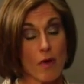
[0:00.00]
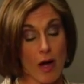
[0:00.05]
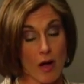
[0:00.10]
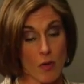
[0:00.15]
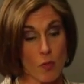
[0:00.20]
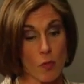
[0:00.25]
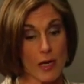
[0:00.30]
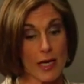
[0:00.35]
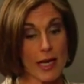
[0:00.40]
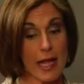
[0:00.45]

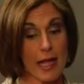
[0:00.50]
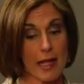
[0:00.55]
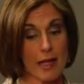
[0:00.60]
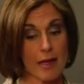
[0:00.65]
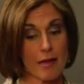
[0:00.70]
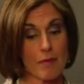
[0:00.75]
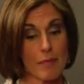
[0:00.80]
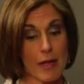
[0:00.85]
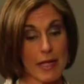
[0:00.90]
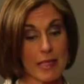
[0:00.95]
On one
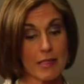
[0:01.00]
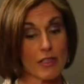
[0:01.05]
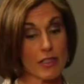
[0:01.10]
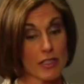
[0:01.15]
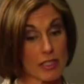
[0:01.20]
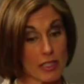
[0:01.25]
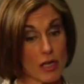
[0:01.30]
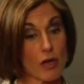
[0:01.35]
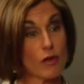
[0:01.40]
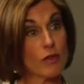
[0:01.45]
hand, based
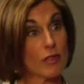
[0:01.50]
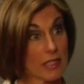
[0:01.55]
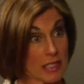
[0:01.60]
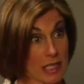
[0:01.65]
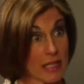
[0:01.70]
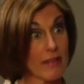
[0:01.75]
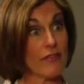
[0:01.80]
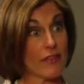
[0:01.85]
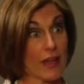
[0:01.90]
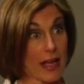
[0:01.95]
on its own
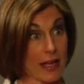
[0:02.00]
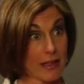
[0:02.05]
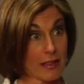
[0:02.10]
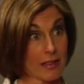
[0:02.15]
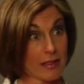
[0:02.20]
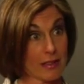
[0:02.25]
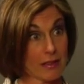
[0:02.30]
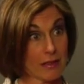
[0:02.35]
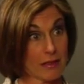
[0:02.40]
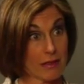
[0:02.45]

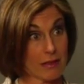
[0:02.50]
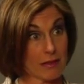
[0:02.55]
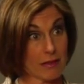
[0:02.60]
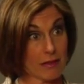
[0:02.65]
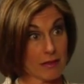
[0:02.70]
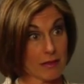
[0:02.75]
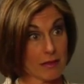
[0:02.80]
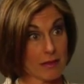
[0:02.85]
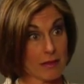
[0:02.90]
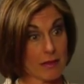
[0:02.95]
defect,
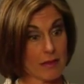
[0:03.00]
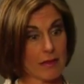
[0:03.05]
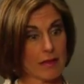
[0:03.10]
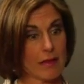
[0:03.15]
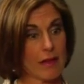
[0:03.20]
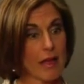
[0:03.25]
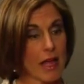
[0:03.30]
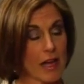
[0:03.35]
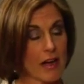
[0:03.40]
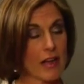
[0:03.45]

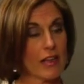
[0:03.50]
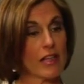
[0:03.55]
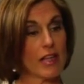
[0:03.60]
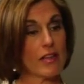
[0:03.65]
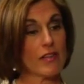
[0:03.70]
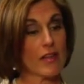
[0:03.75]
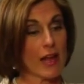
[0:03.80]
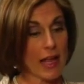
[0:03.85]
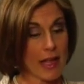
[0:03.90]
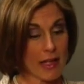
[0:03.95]
and on the
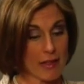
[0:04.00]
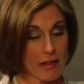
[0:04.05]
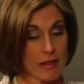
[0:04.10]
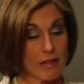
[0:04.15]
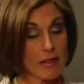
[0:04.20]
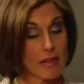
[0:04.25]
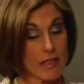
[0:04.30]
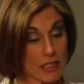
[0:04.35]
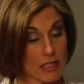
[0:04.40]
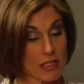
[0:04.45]
other
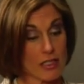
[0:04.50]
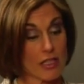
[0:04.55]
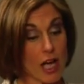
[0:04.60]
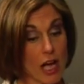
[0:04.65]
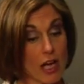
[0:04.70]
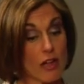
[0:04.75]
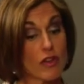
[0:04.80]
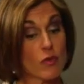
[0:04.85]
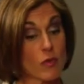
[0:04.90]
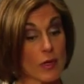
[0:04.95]
hand, this
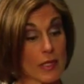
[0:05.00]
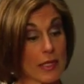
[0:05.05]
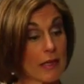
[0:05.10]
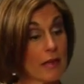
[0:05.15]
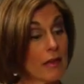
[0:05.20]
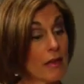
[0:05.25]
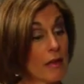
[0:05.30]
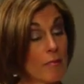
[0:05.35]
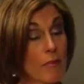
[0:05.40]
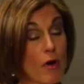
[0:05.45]
other one,
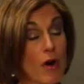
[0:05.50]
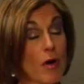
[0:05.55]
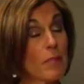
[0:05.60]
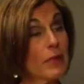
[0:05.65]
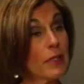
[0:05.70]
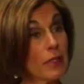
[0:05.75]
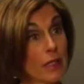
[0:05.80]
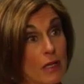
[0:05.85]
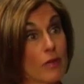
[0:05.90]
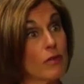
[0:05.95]
that PARP
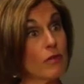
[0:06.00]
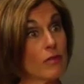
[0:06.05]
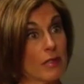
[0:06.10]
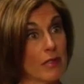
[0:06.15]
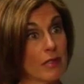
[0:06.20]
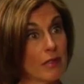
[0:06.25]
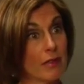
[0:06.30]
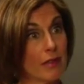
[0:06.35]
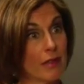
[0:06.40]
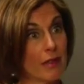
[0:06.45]

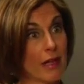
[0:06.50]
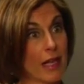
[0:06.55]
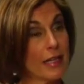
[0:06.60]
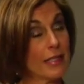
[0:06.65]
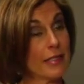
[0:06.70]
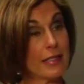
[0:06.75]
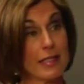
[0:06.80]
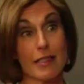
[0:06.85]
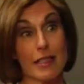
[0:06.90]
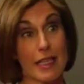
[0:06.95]
alone
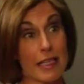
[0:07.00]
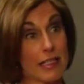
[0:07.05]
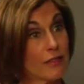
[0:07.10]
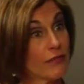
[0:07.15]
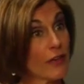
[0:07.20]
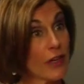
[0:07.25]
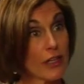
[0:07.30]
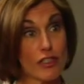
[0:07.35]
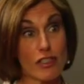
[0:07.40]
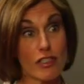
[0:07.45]
in a cell that is
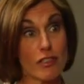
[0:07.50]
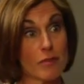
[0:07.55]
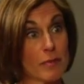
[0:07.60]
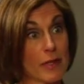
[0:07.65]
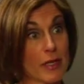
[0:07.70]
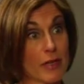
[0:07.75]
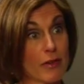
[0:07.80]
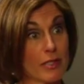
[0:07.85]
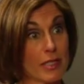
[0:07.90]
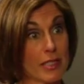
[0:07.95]
functional
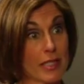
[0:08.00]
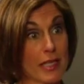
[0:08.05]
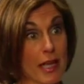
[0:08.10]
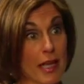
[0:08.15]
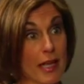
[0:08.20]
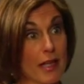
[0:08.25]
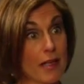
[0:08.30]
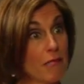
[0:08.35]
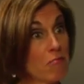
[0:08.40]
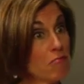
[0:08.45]

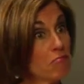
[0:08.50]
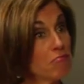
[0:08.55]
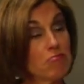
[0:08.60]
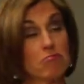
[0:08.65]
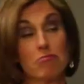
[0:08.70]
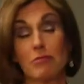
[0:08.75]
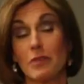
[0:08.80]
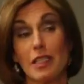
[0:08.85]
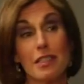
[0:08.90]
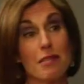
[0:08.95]
BRCA
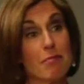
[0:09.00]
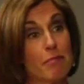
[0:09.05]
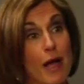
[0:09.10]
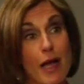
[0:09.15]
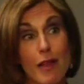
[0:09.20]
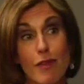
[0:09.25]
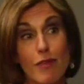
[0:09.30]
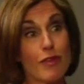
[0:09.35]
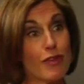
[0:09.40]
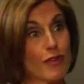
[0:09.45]
doesn't
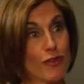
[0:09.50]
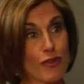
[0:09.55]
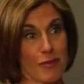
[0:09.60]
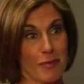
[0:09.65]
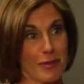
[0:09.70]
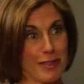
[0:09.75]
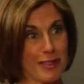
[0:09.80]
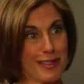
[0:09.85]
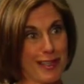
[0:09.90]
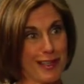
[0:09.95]
bother the
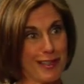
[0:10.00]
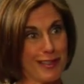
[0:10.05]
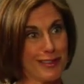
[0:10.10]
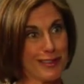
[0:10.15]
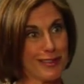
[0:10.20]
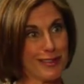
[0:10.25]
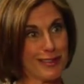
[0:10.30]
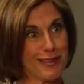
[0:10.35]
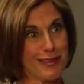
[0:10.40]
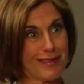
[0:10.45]
normal
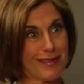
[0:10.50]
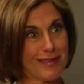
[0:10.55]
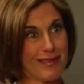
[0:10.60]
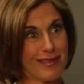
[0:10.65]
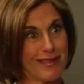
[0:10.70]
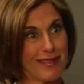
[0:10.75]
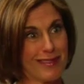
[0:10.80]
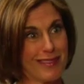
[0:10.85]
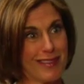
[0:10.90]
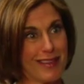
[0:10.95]
cells.
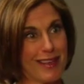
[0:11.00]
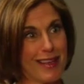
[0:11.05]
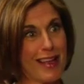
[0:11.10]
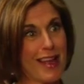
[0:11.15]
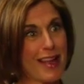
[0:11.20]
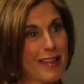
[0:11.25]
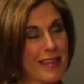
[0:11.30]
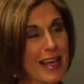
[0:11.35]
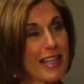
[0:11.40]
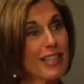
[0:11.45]

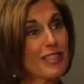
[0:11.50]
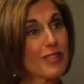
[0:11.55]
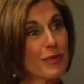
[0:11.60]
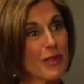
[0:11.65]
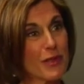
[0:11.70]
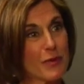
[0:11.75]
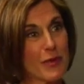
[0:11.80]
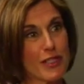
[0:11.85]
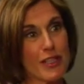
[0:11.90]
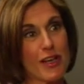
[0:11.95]
And that's
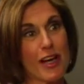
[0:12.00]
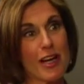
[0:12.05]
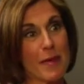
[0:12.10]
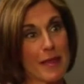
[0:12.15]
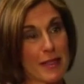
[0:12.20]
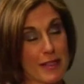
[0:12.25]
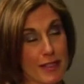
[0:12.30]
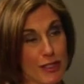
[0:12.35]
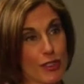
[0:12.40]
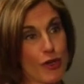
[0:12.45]
what we talk
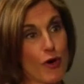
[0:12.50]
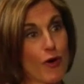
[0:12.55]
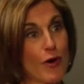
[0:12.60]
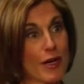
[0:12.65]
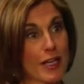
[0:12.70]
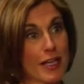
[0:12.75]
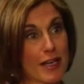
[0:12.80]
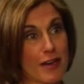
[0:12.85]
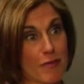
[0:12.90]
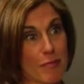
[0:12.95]
about, this
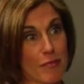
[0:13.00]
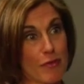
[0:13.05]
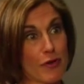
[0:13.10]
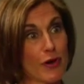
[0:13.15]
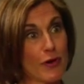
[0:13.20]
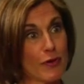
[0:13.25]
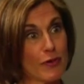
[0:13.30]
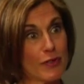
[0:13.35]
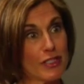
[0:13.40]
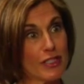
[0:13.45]
targeted
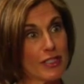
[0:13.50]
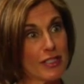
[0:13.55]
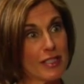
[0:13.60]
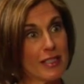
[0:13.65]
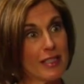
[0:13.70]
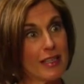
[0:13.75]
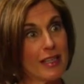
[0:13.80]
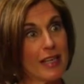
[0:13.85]
approach.